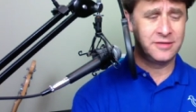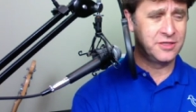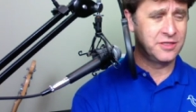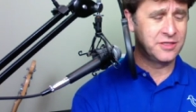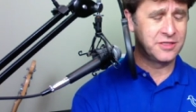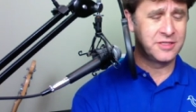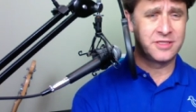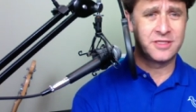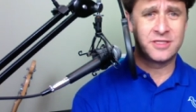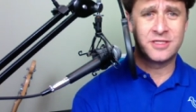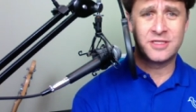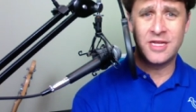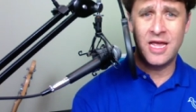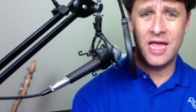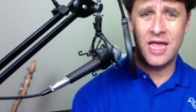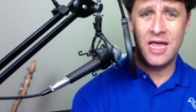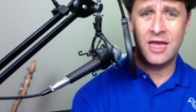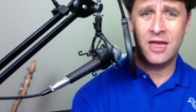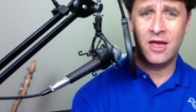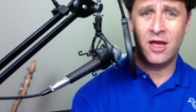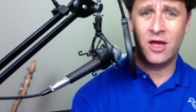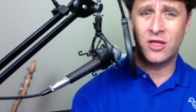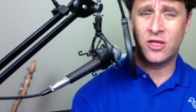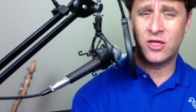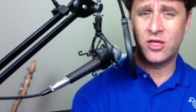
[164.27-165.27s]
just
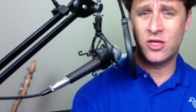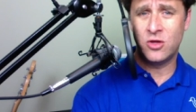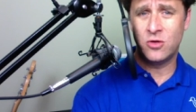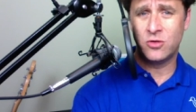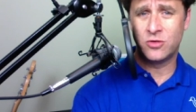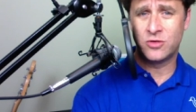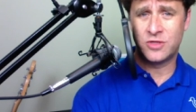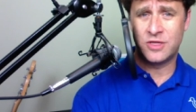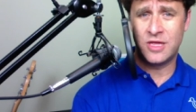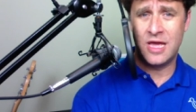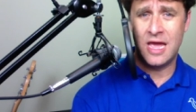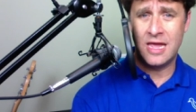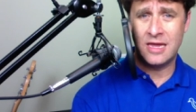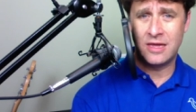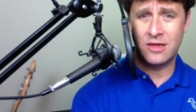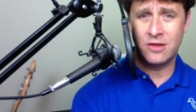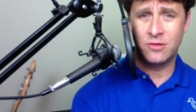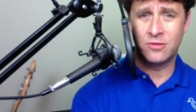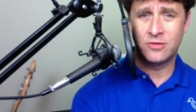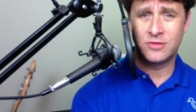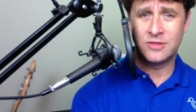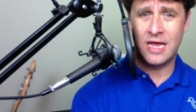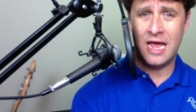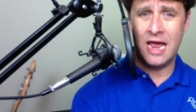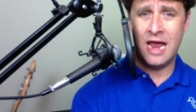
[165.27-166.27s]
saying a huge
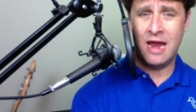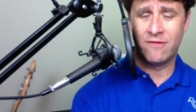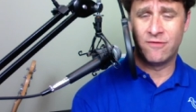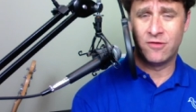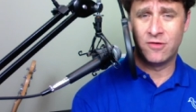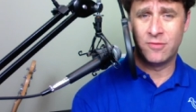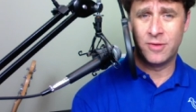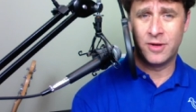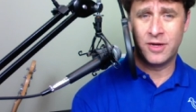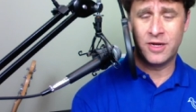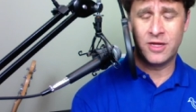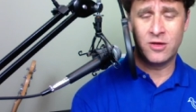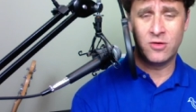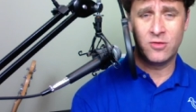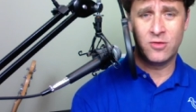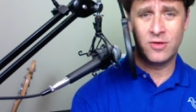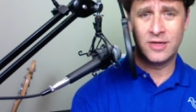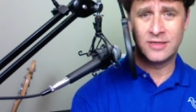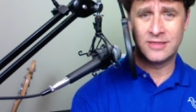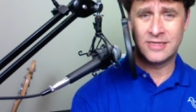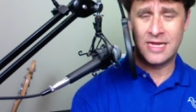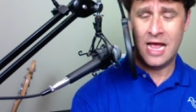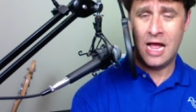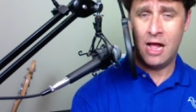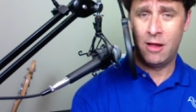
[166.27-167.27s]
thank you to everybody who
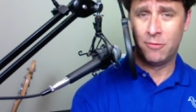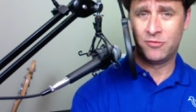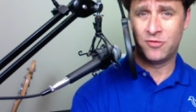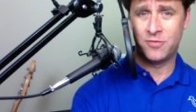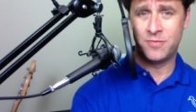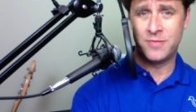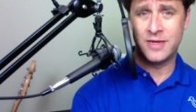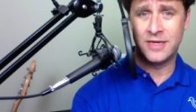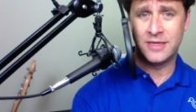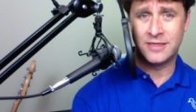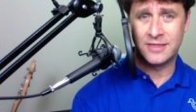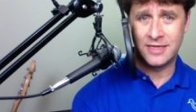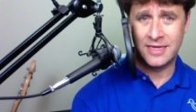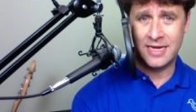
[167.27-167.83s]
has helped me